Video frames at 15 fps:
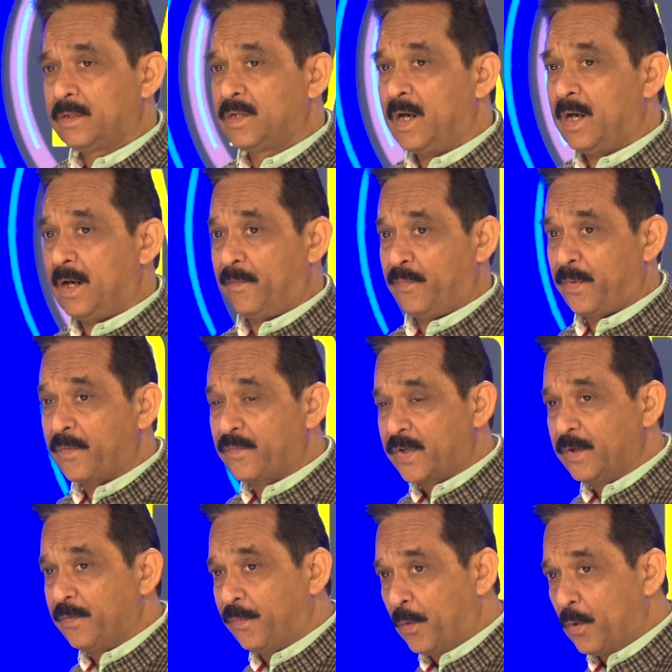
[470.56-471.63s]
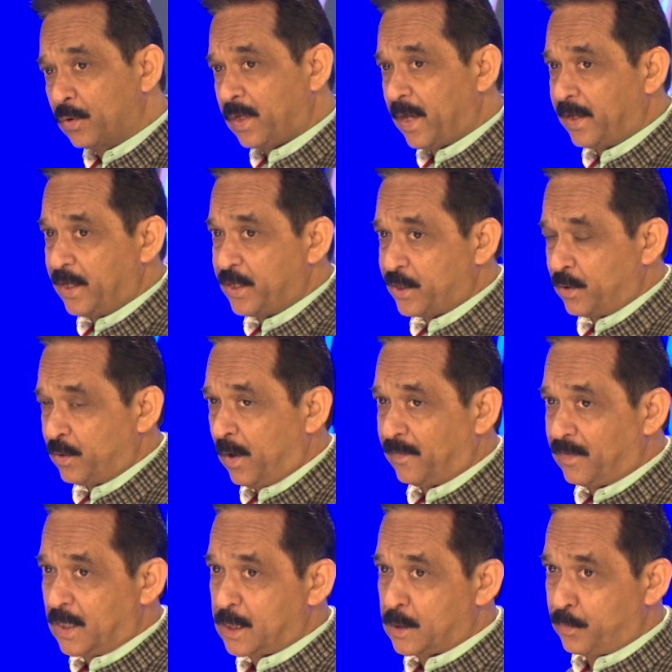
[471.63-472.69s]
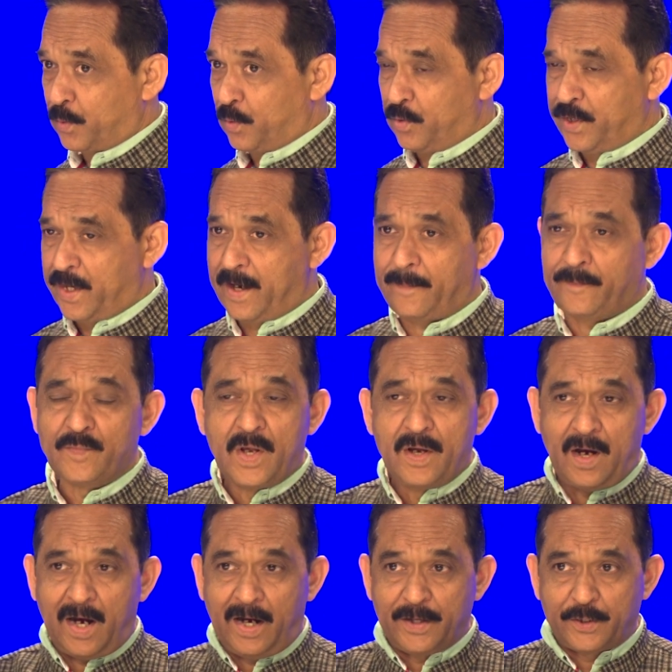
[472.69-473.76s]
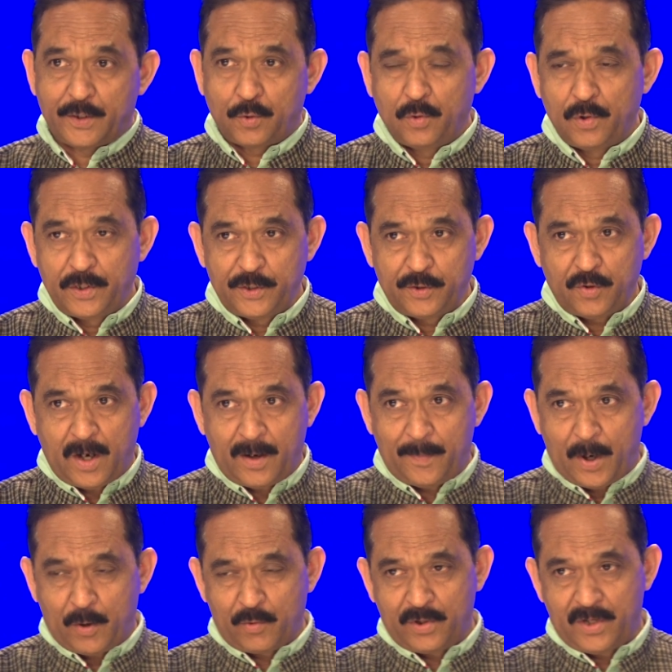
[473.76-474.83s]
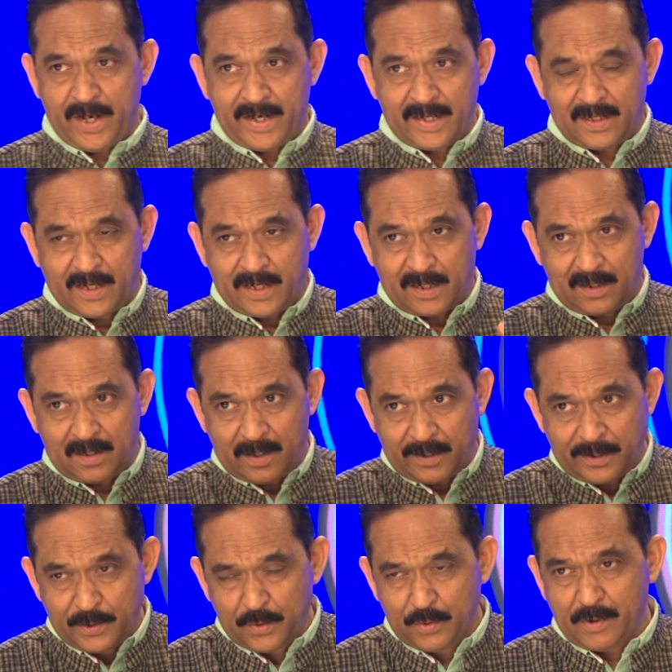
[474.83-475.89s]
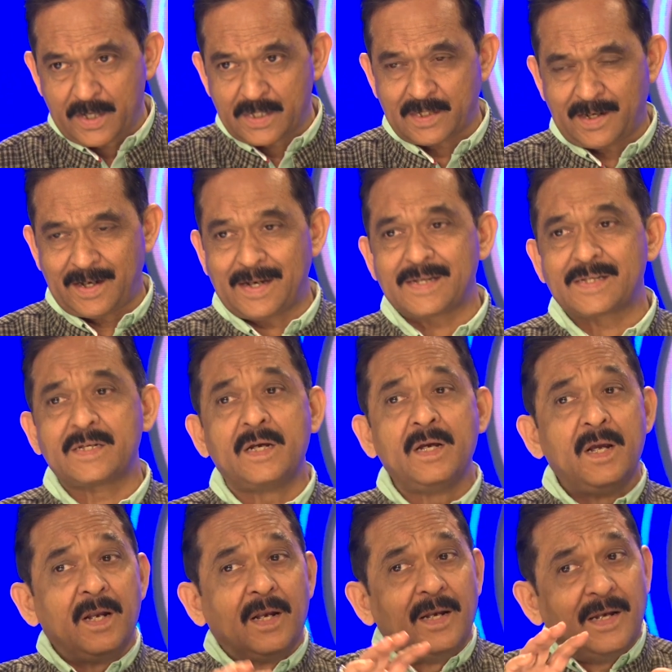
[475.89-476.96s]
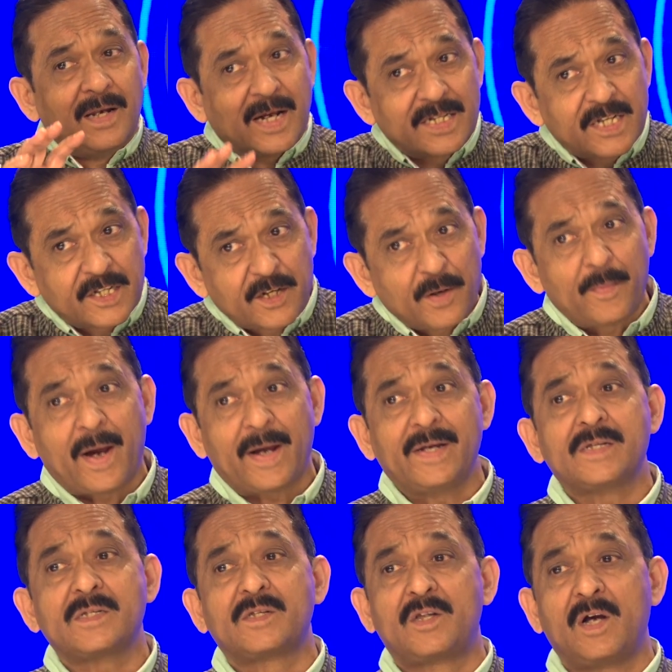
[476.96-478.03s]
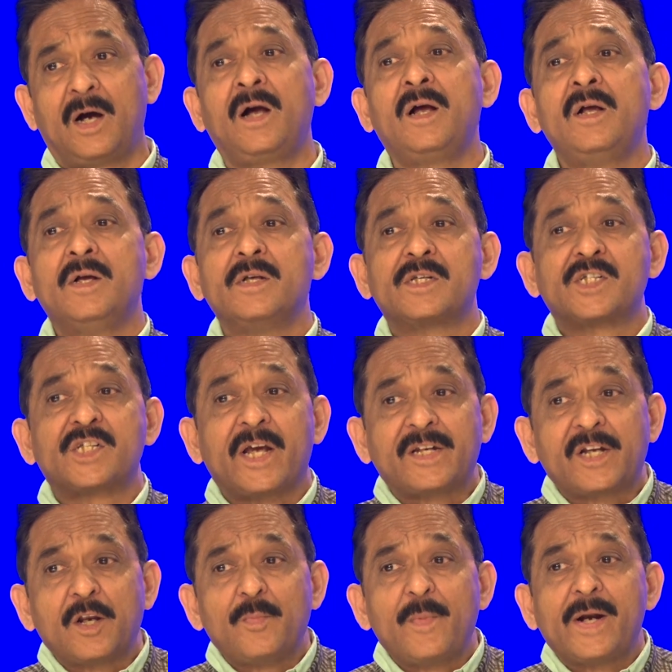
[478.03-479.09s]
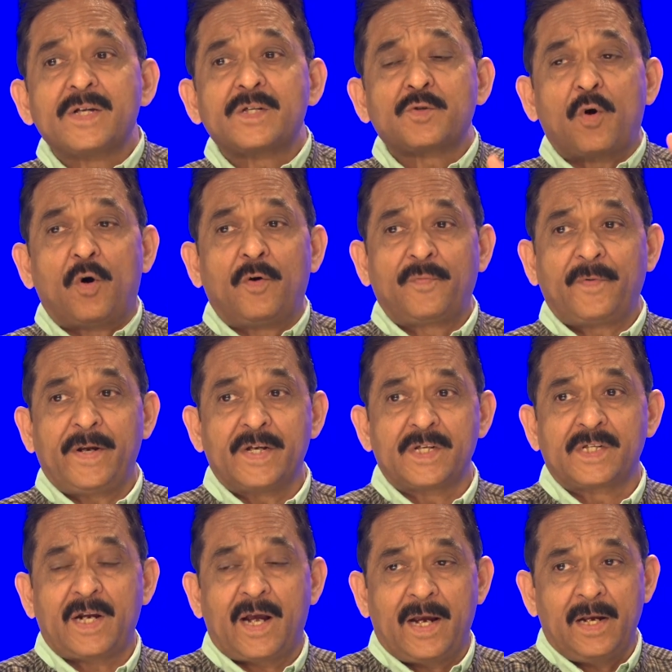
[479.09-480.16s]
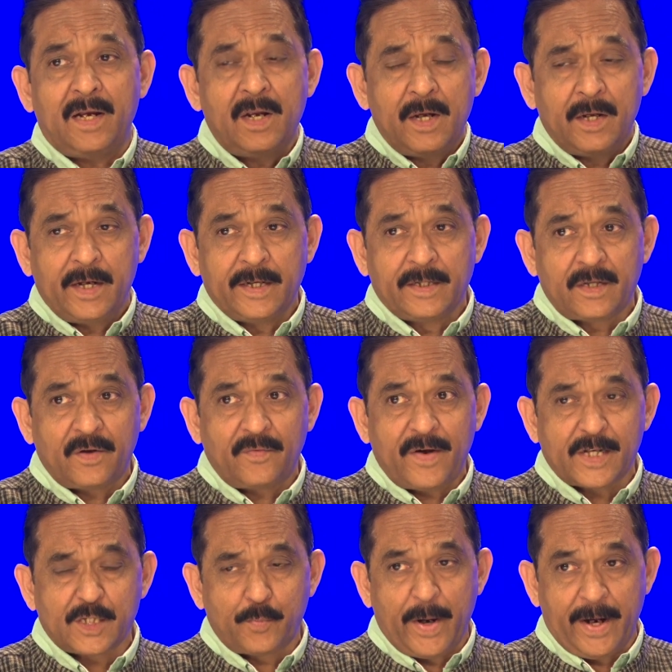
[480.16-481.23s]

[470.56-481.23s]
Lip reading: the 54th edition of this program I told you about that the US has legitimized the settlements of Israel in the West